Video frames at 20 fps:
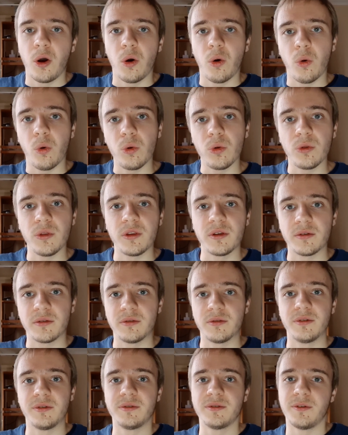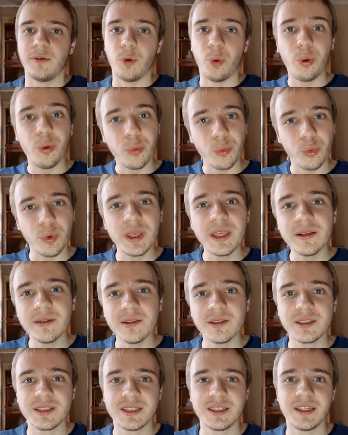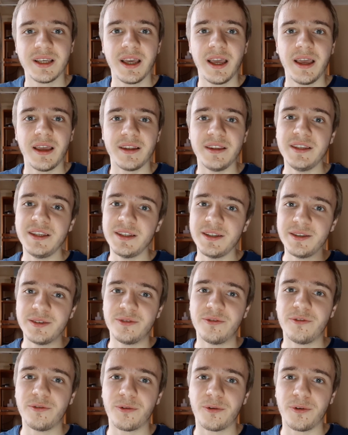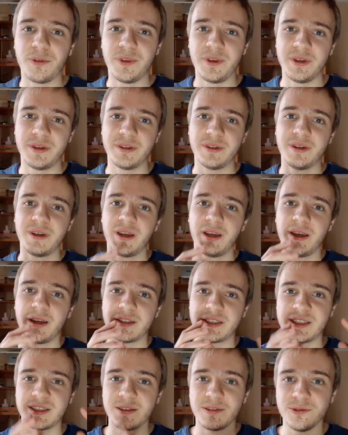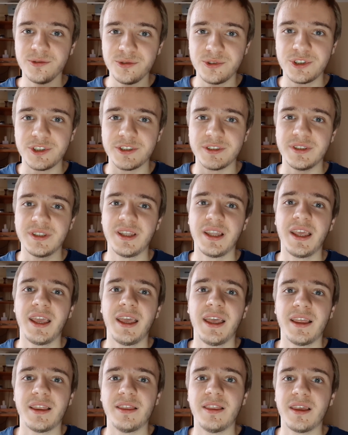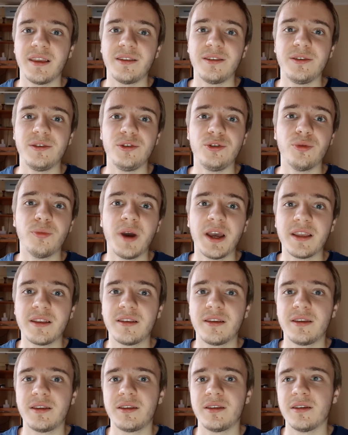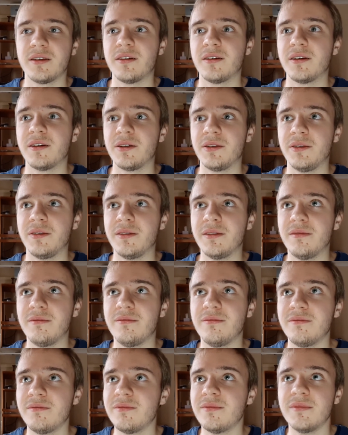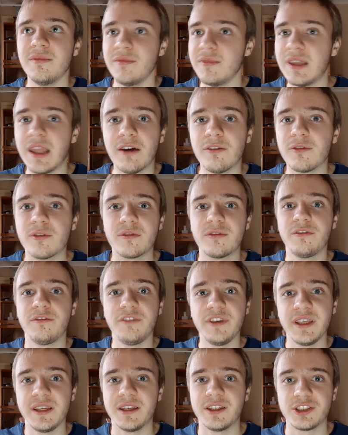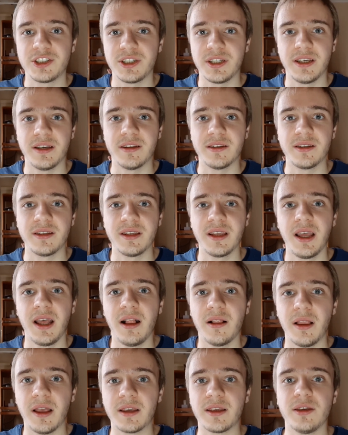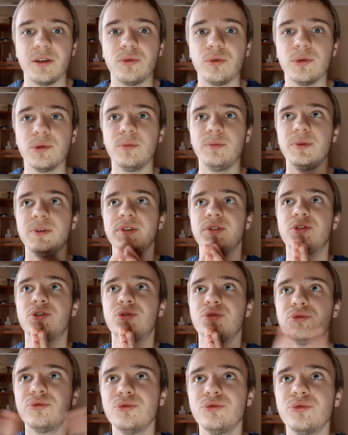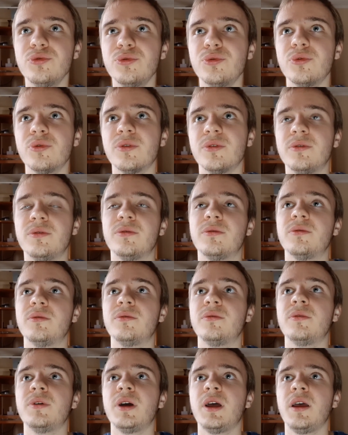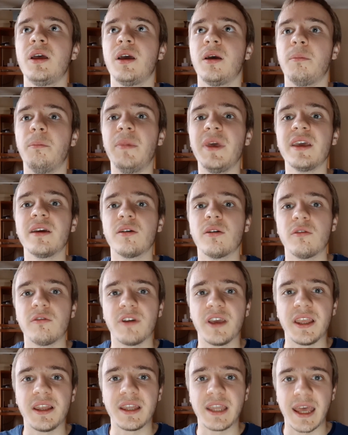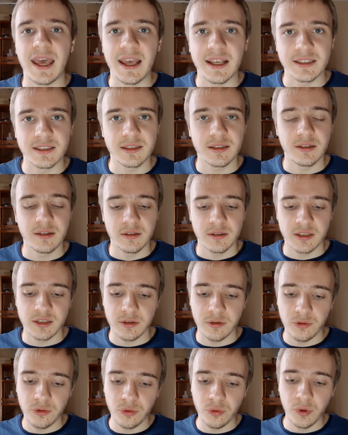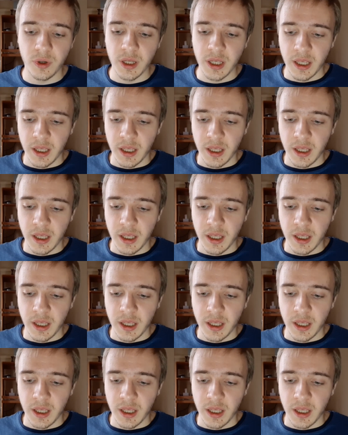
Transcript: all the wheels needed for the solution, then you might never finish it. Like, it will be too big of a task. So